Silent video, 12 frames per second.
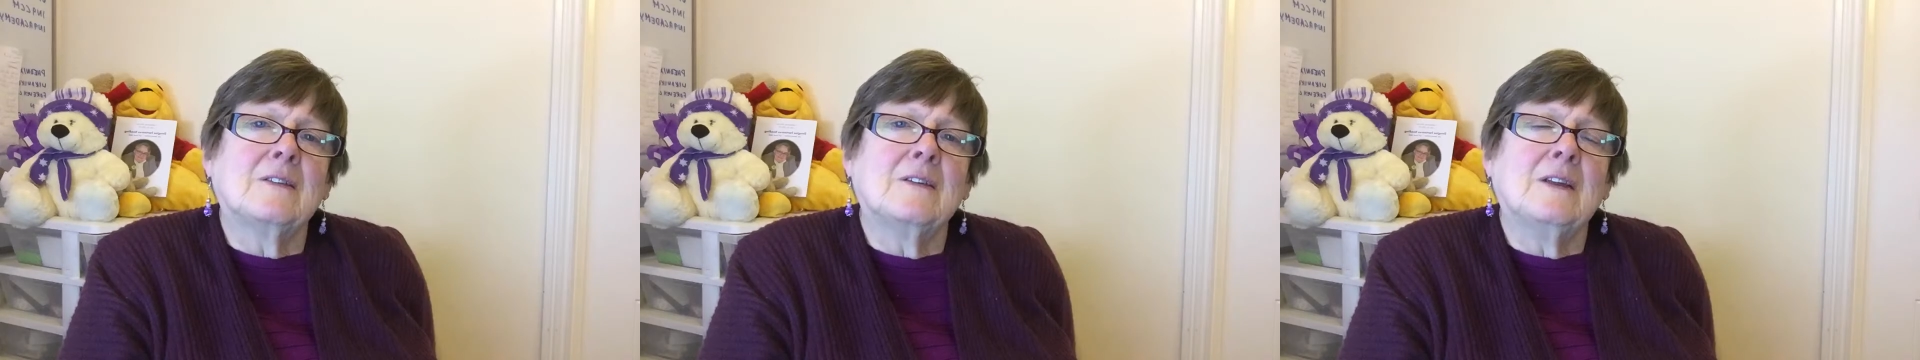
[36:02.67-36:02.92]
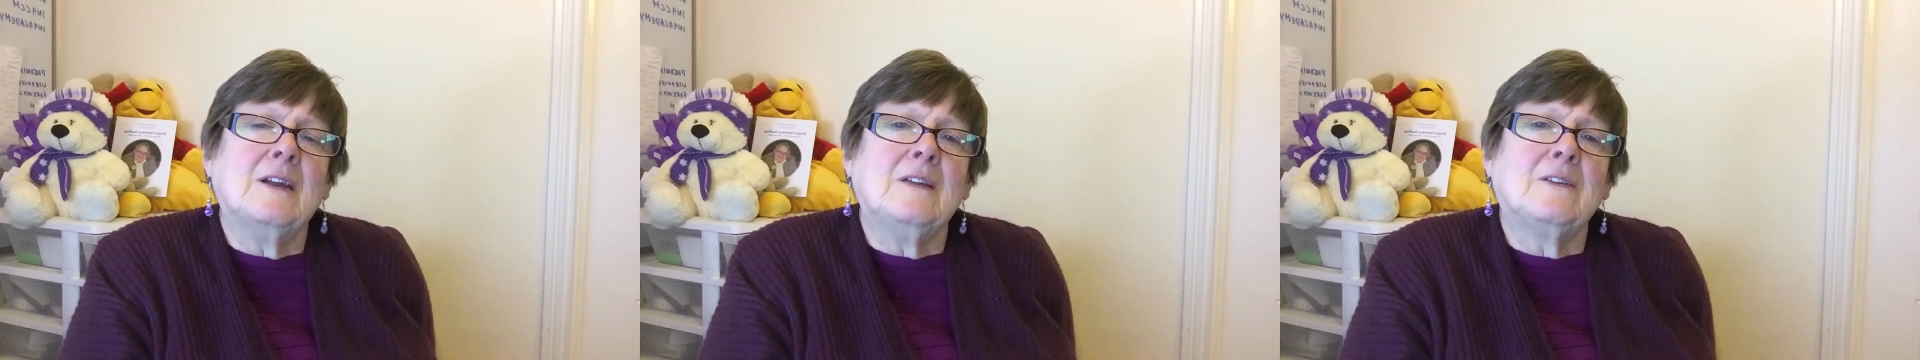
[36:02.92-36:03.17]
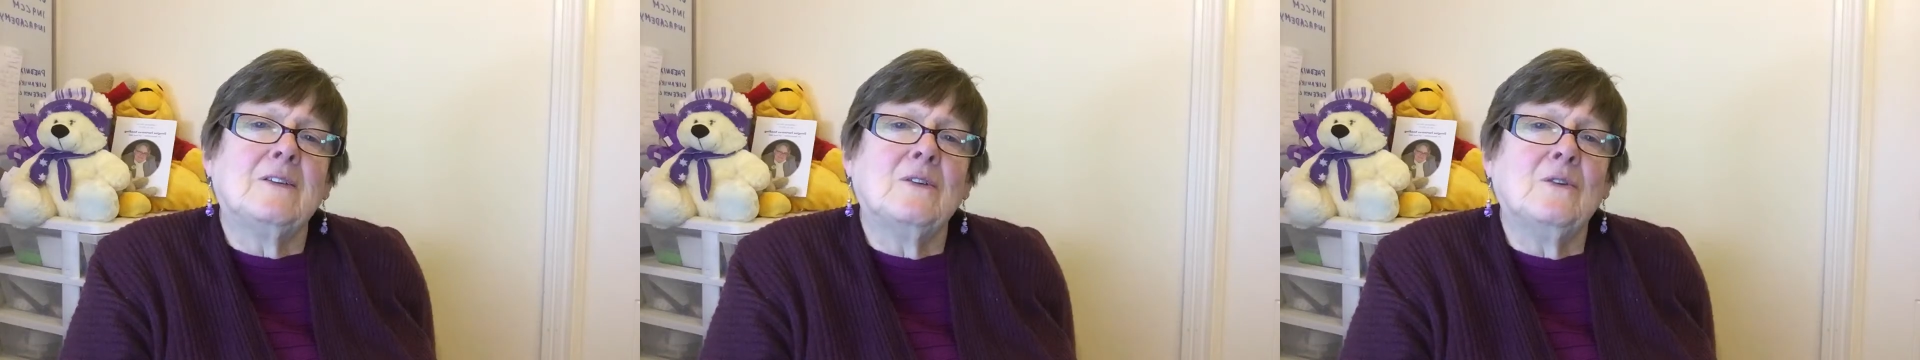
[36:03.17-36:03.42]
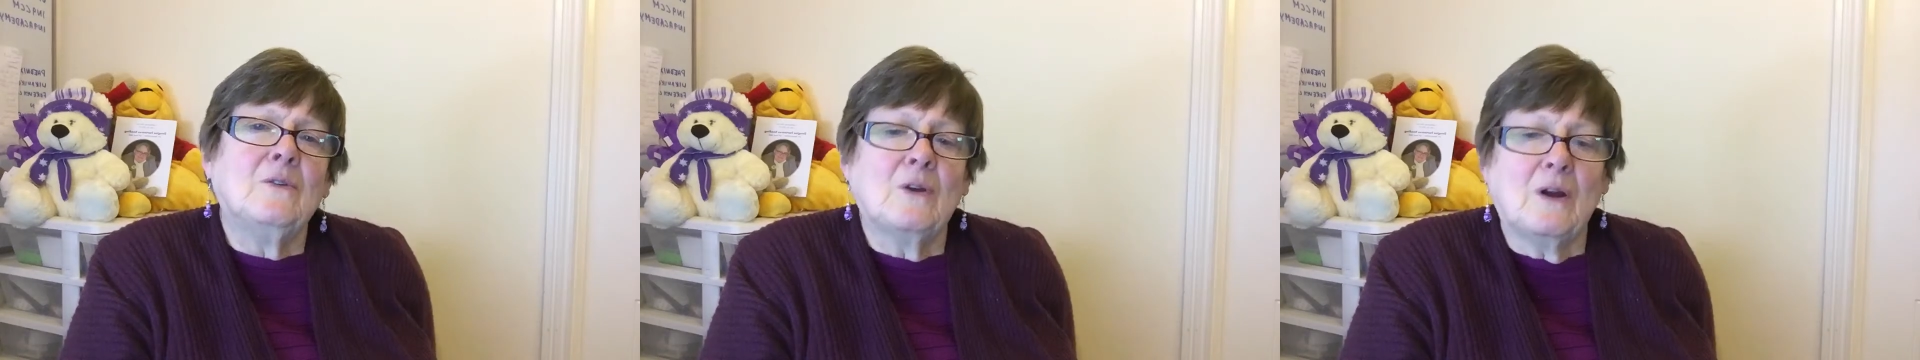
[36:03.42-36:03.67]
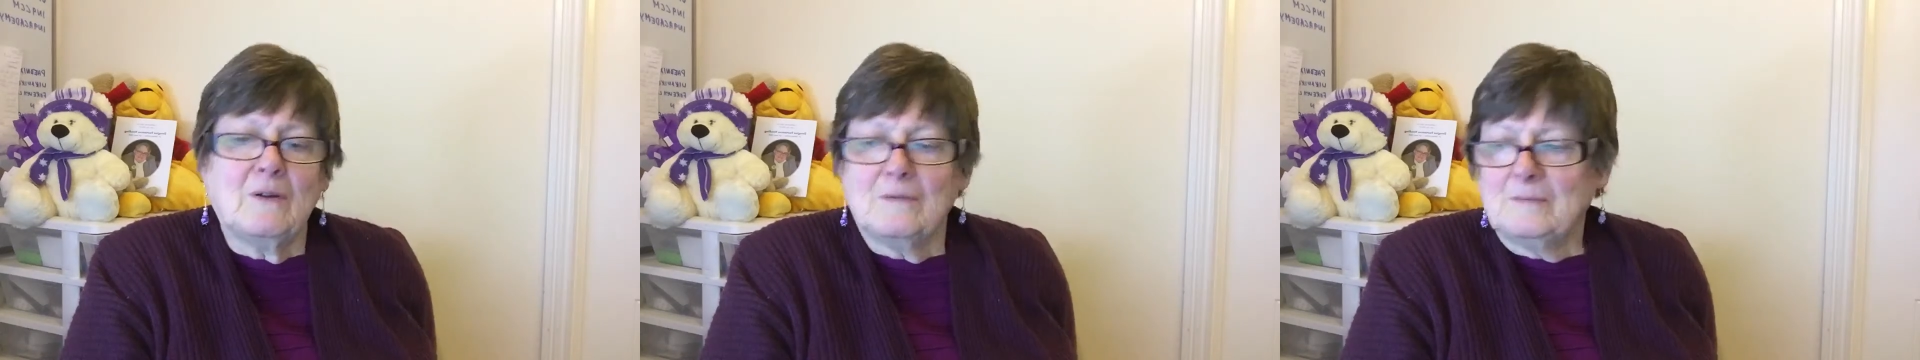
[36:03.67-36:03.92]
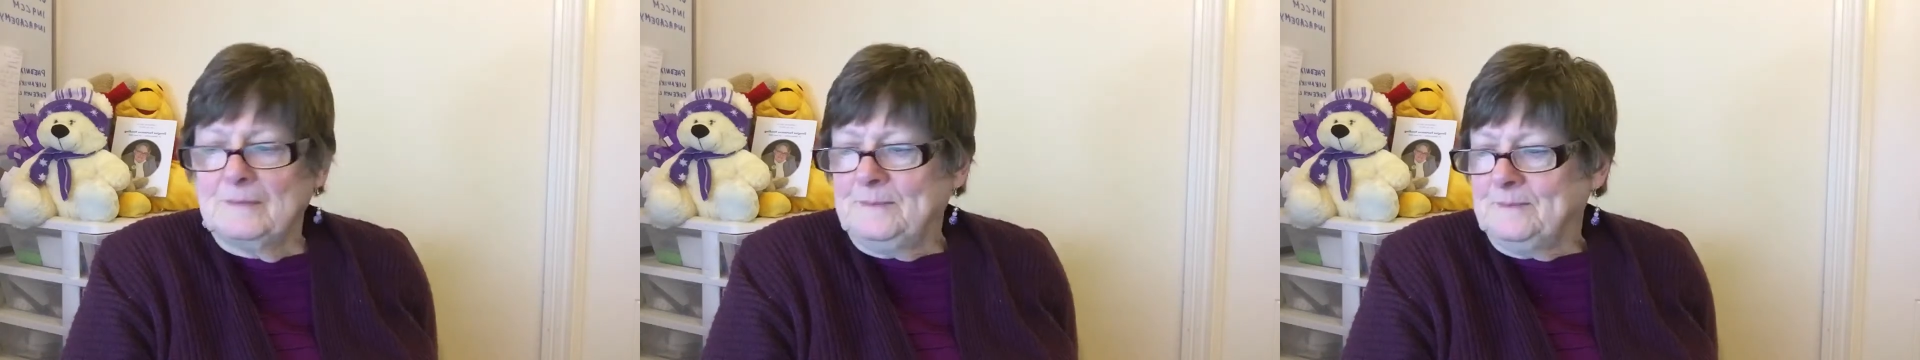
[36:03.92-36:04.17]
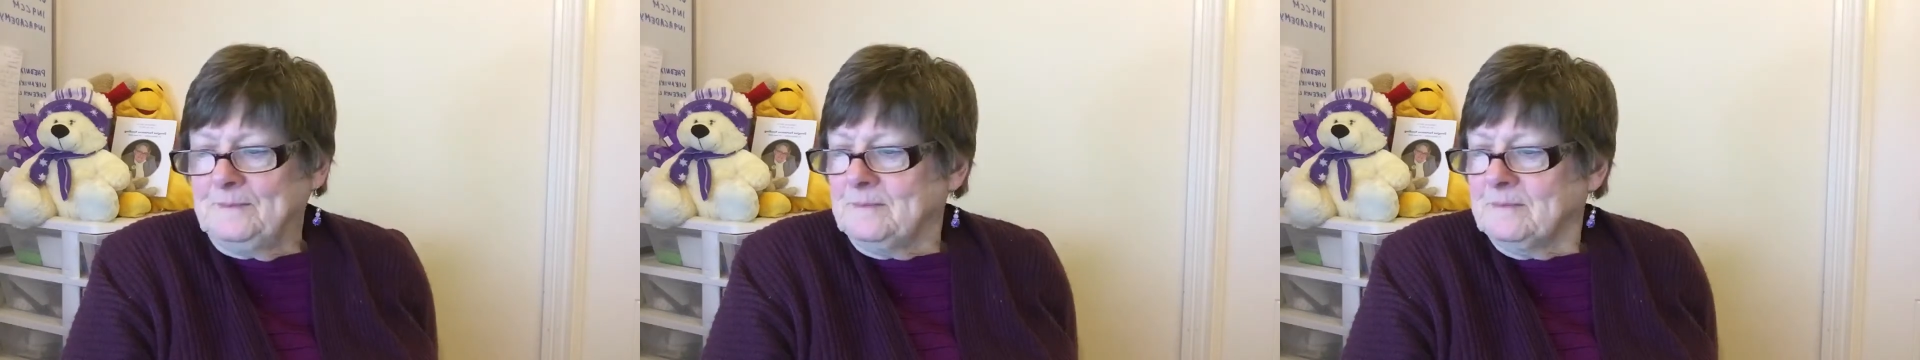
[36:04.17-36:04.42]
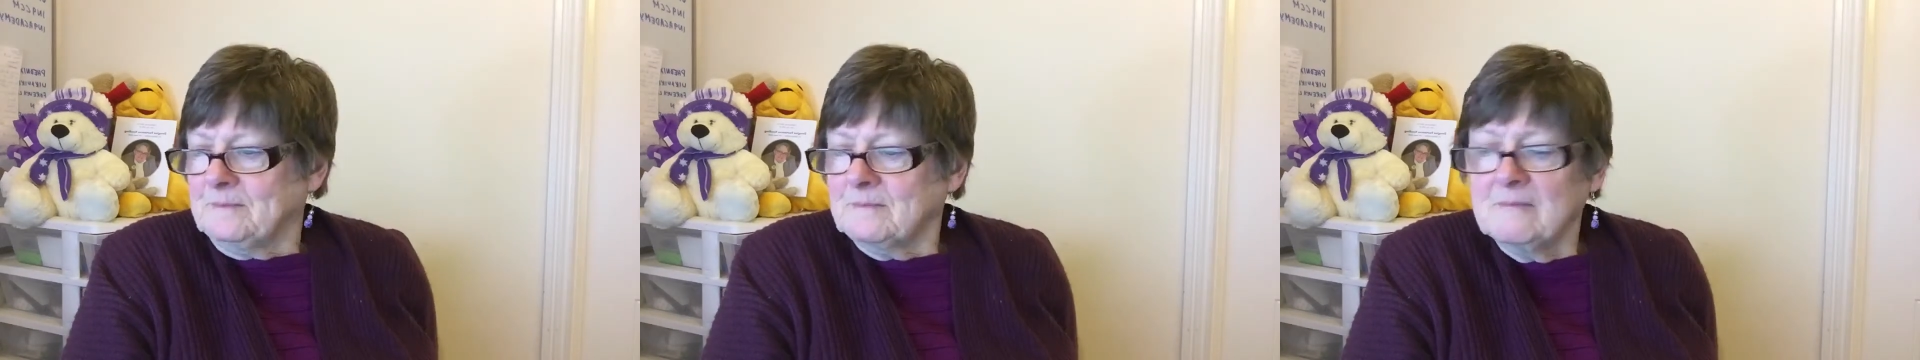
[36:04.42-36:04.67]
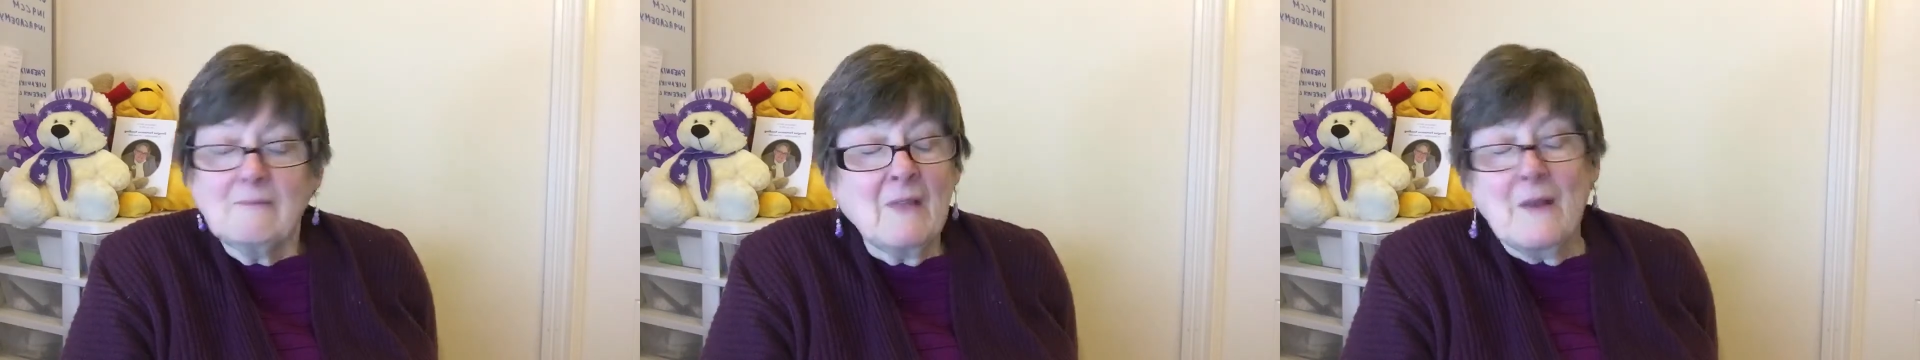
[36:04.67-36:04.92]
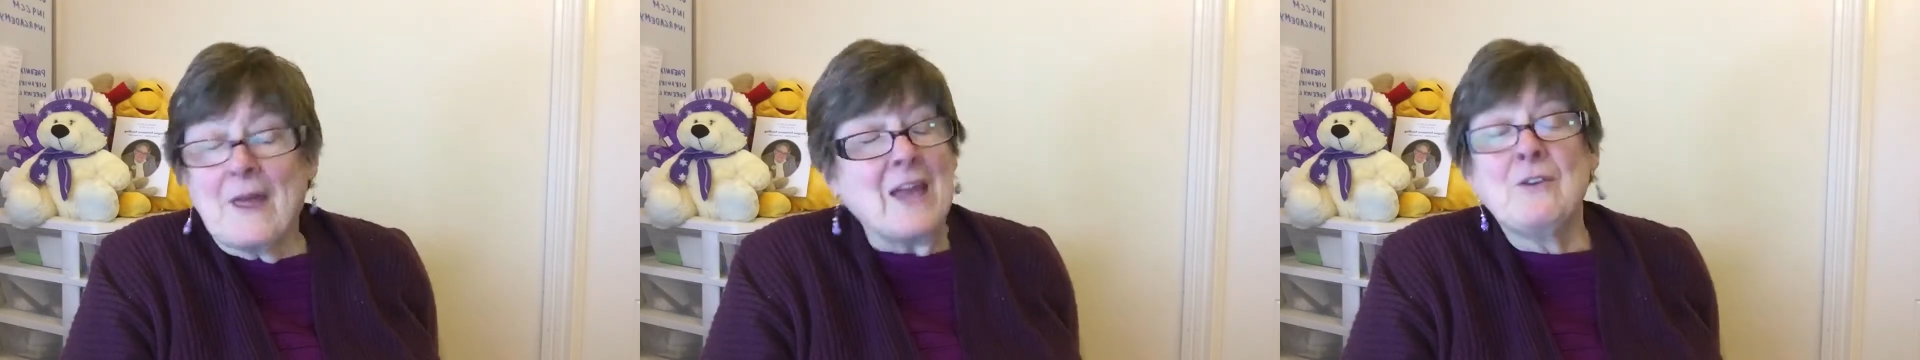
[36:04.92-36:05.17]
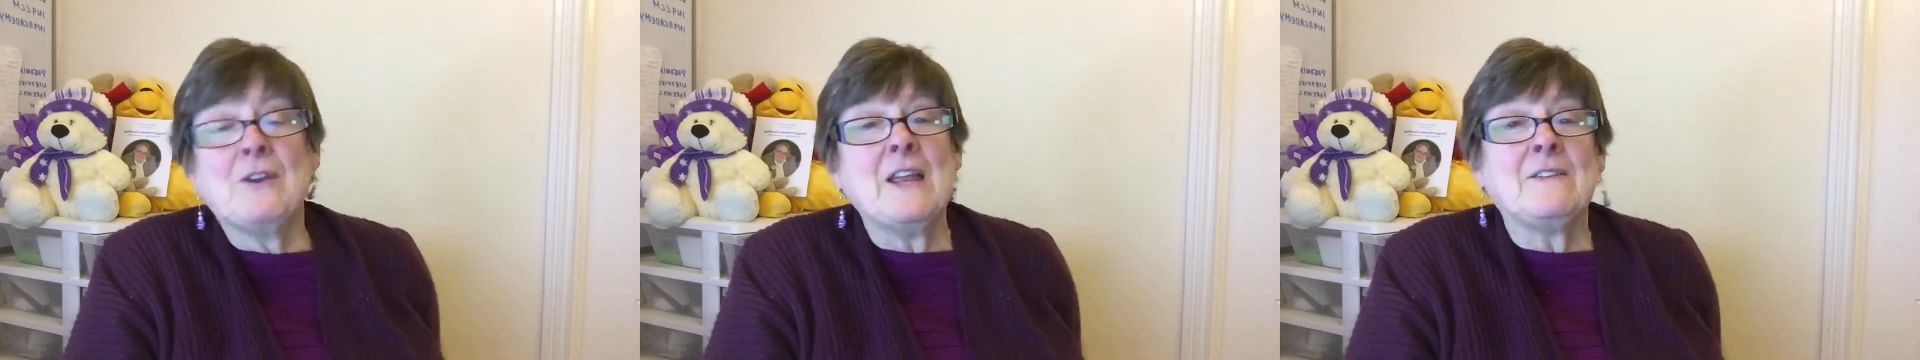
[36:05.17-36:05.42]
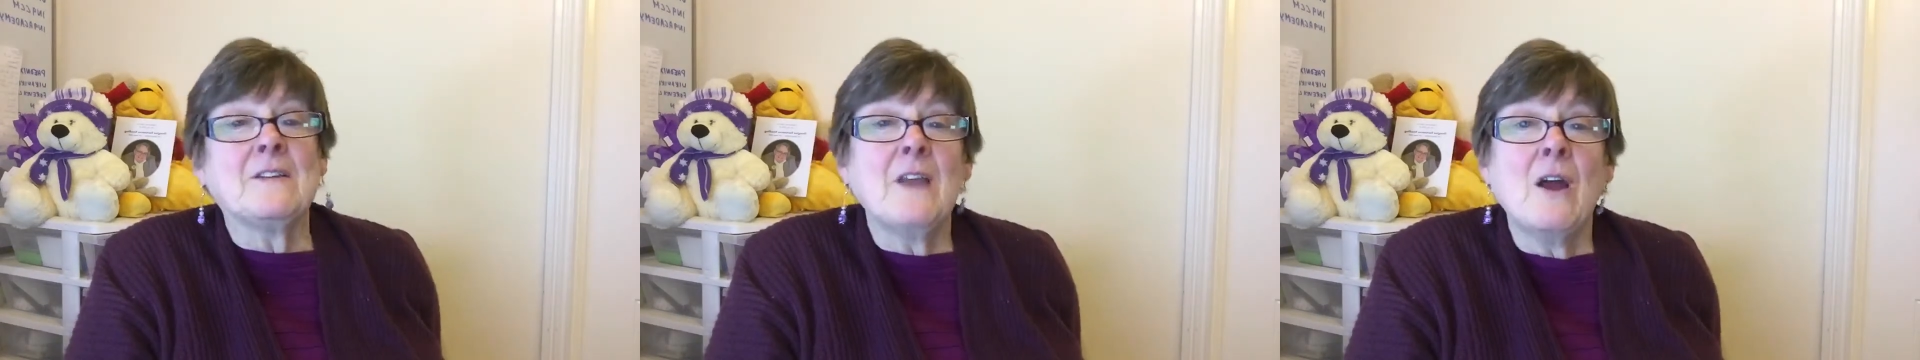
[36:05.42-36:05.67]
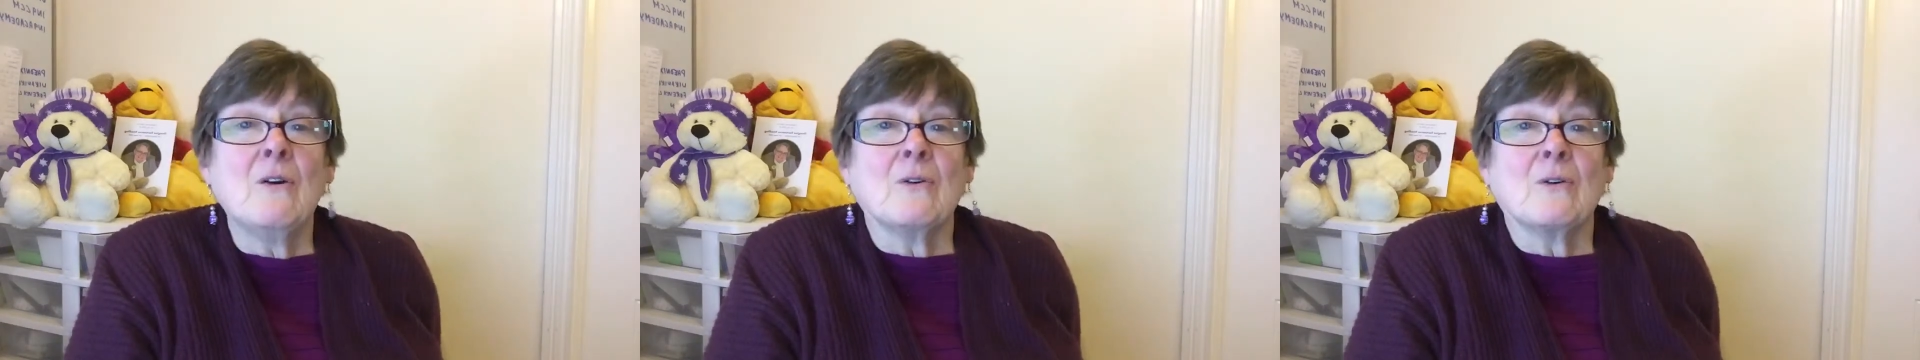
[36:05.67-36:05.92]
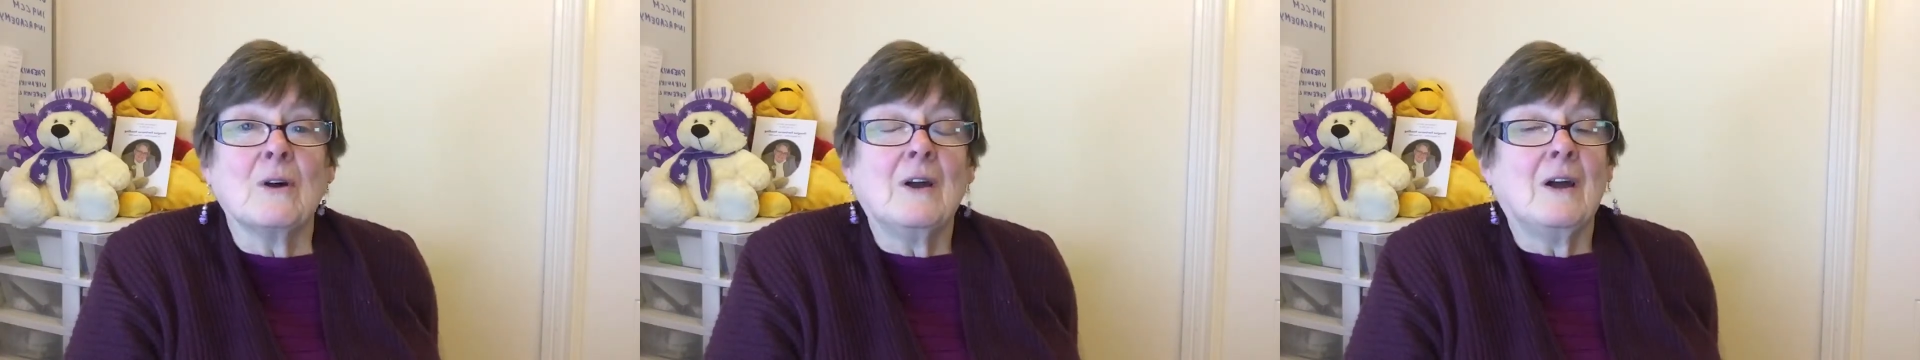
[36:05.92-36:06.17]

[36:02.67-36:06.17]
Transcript: need to that you need to know,